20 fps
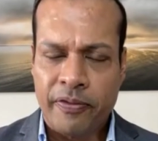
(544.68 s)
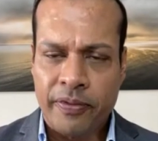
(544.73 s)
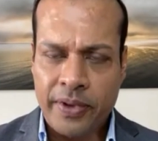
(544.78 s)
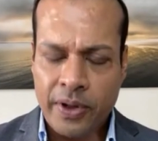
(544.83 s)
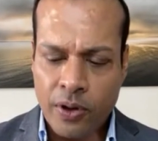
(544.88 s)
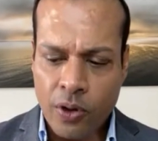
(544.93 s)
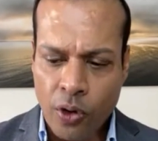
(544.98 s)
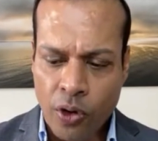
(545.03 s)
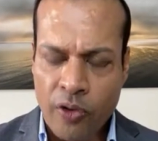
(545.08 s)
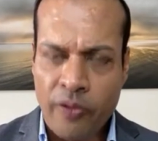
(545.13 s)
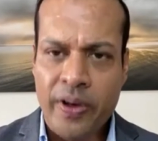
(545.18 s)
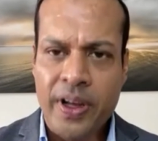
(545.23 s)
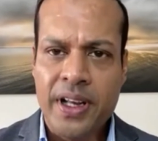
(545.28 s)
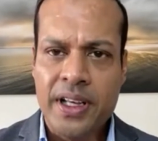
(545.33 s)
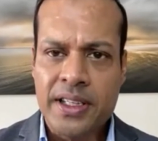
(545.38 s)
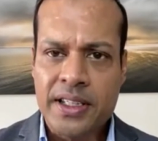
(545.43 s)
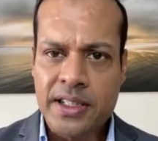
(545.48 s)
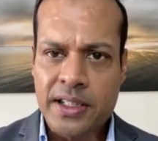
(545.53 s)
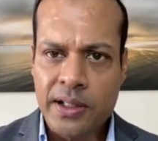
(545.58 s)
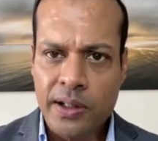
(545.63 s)
COVID
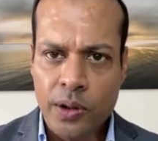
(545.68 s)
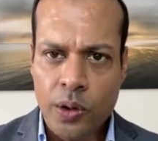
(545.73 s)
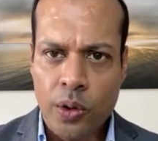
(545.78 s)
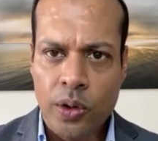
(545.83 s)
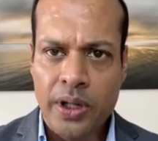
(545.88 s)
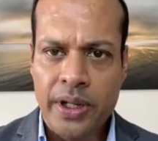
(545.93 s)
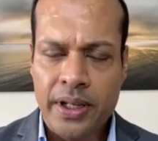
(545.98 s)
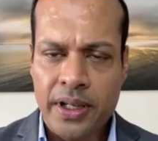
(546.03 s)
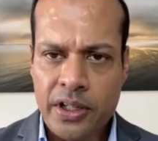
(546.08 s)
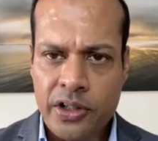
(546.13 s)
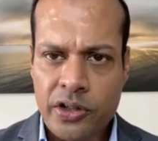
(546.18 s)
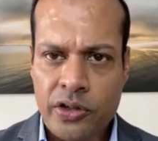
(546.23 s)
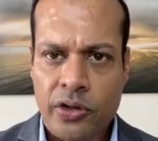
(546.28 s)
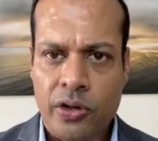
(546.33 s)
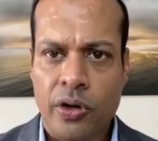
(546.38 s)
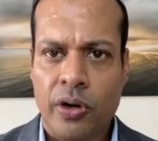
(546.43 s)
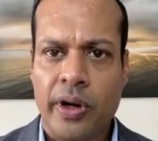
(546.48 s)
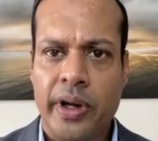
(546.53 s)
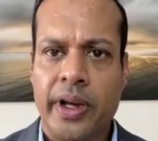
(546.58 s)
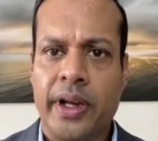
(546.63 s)
is slowly
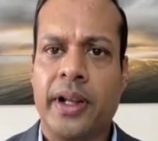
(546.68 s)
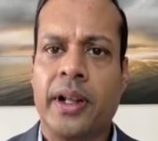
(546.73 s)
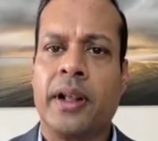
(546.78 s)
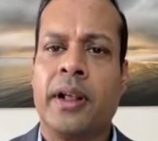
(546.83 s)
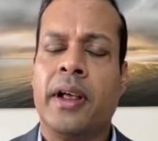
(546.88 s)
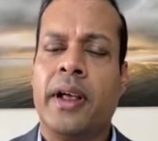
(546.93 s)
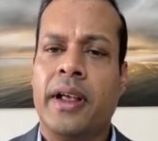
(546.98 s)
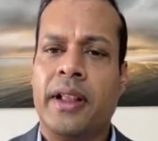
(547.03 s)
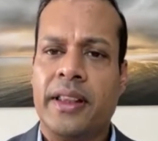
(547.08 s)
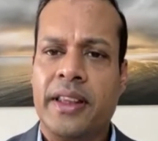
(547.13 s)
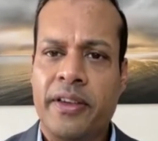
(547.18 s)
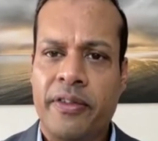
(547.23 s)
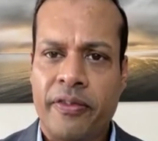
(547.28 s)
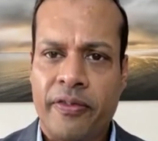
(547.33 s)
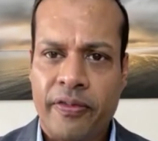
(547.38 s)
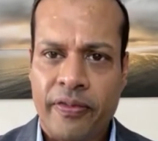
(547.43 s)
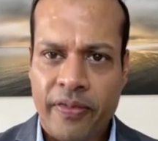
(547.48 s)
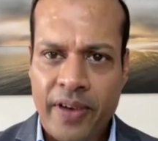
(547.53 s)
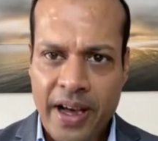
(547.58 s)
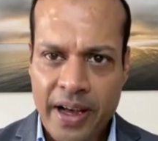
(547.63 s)
destroying the
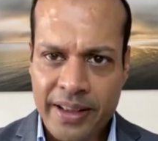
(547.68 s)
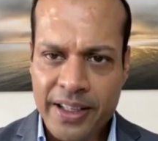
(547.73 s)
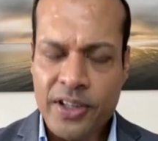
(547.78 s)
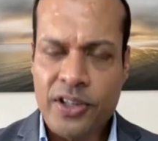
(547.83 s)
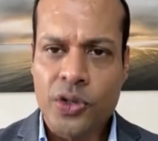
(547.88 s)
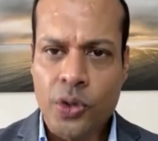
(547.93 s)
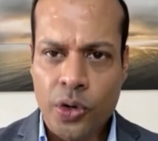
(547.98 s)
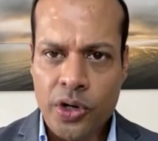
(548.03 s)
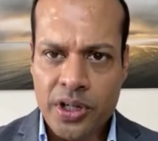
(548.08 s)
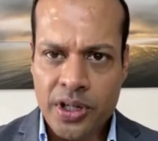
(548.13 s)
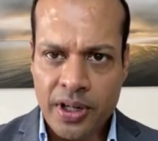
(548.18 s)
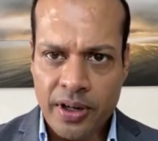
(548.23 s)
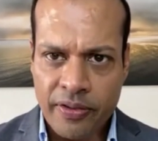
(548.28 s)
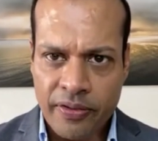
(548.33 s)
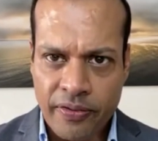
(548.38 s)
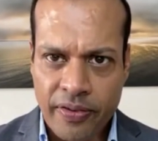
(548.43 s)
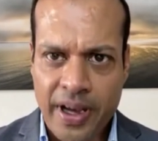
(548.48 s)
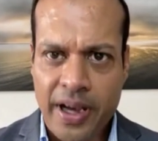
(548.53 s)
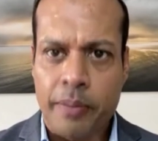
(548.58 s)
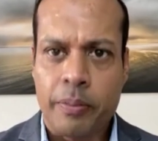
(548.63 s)
social
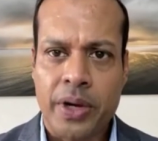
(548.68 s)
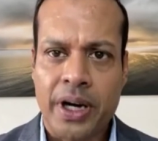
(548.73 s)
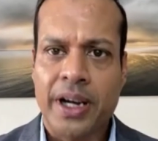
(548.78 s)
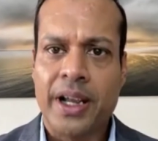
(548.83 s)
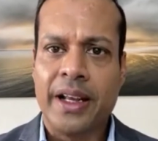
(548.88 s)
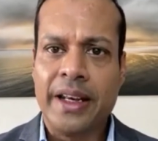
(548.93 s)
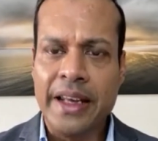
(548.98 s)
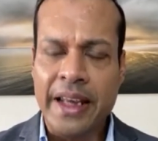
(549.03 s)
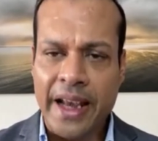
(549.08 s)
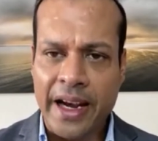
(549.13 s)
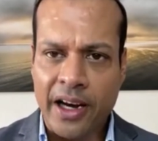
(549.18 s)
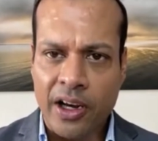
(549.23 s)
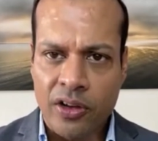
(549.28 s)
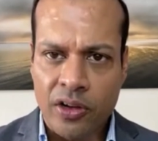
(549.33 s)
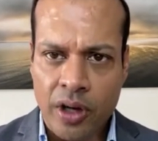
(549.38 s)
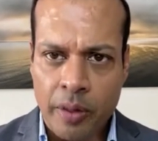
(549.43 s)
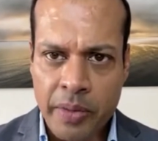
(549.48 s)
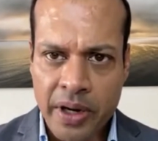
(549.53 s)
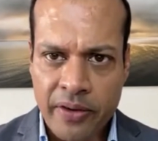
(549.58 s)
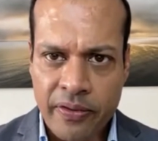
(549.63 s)
fabric and the
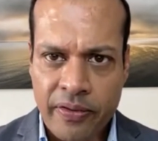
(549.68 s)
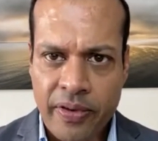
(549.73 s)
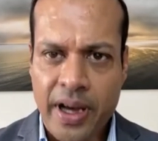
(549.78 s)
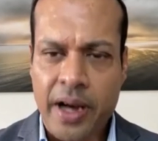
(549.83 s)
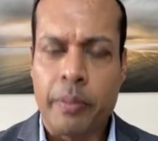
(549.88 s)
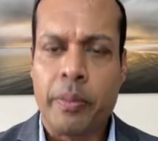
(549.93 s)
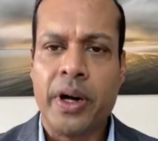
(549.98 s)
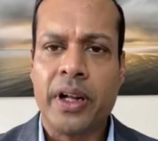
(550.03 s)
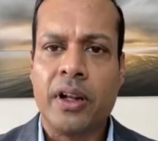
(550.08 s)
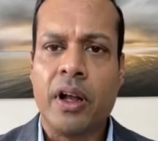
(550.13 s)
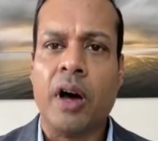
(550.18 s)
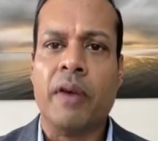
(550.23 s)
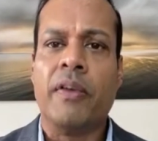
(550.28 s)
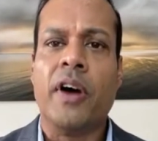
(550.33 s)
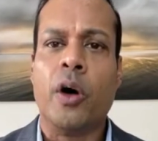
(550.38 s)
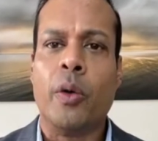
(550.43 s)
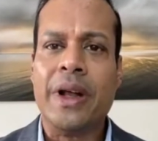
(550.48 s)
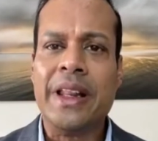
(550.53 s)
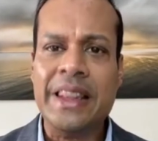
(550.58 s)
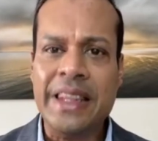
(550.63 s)
economic fabric of
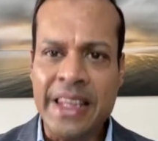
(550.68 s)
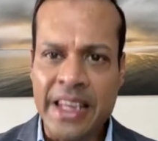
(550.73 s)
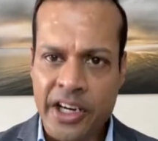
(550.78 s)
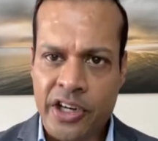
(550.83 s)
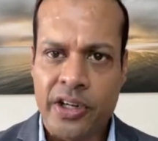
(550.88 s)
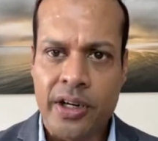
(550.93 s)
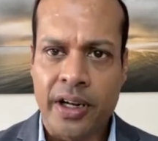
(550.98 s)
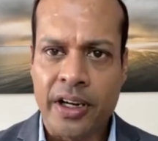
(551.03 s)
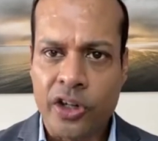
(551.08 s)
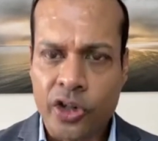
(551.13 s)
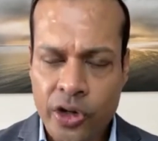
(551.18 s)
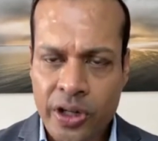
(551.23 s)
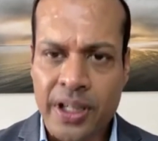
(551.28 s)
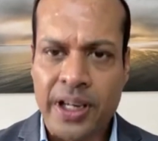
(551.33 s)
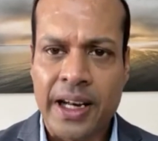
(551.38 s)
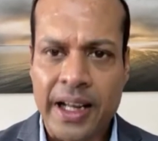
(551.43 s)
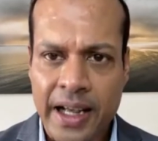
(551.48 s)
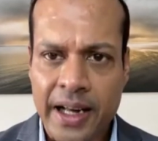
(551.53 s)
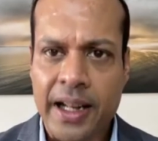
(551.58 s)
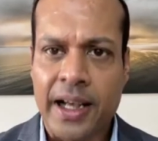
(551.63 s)
our nation,
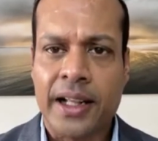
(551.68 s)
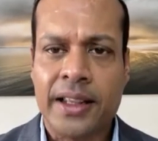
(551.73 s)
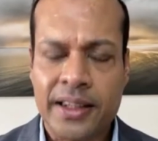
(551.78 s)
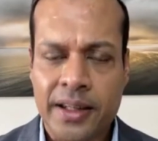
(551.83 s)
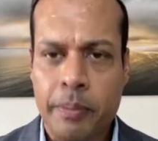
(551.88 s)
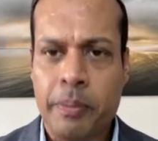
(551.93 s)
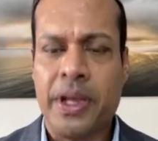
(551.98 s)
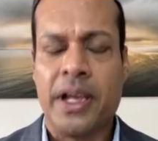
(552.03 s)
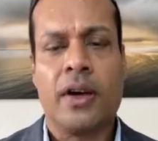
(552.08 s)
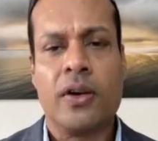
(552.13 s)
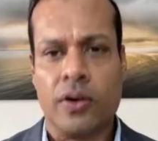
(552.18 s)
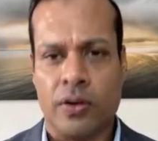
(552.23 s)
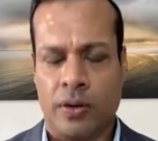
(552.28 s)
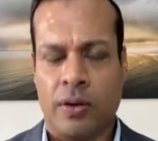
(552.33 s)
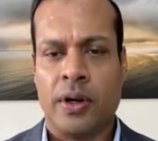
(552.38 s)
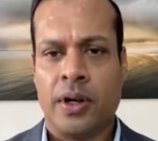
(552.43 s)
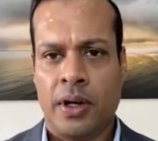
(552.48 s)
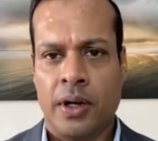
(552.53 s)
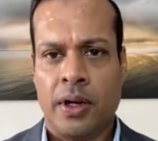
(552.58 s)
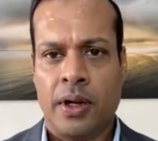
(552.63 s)
Trinidad and Tobago.
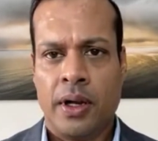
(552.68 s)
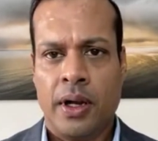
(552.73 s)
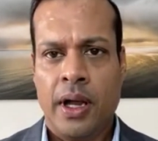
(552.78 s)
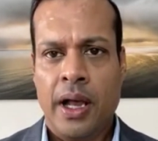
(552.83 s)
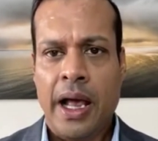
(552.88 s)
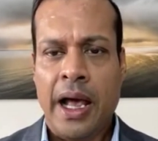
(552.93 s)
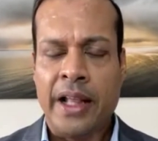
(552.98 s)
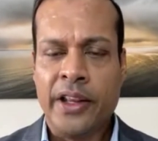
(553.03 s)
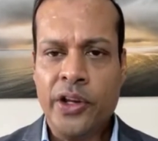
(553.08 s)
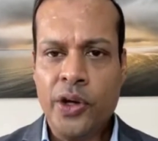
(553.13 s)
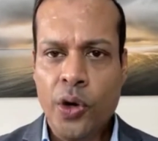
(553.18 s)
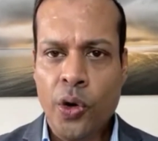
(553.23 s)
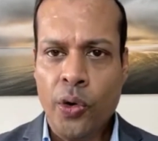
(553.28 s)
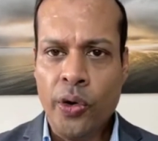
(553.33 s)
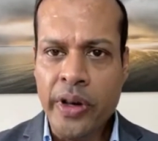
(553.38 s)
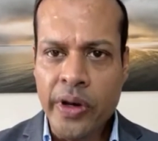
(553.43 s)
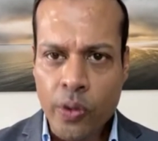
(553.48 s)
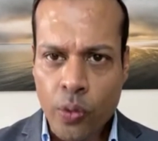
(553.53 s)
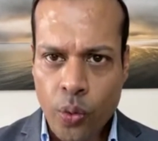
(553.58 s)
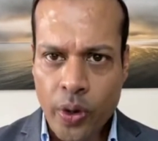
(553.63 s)
And the
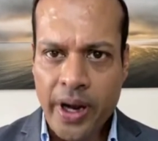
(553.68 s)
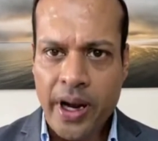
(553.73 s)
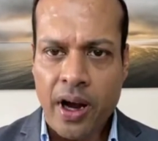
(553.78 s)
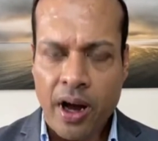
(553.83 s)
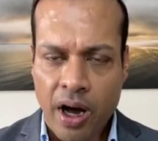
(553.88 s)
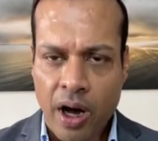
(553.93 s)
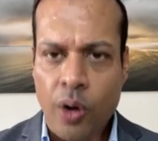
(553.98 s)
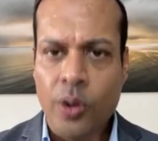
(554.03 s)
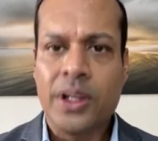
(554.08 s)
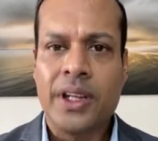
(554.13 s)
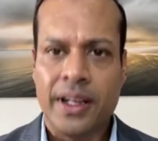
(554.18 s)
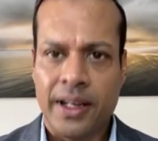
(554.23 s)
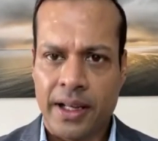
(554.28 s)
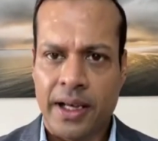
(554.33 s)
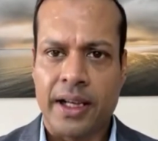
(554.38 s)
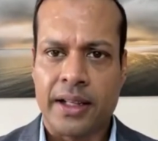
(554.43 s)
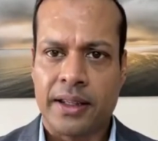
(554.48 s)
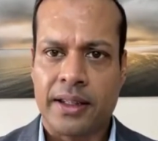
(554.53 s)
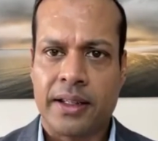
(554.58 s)
only way out of that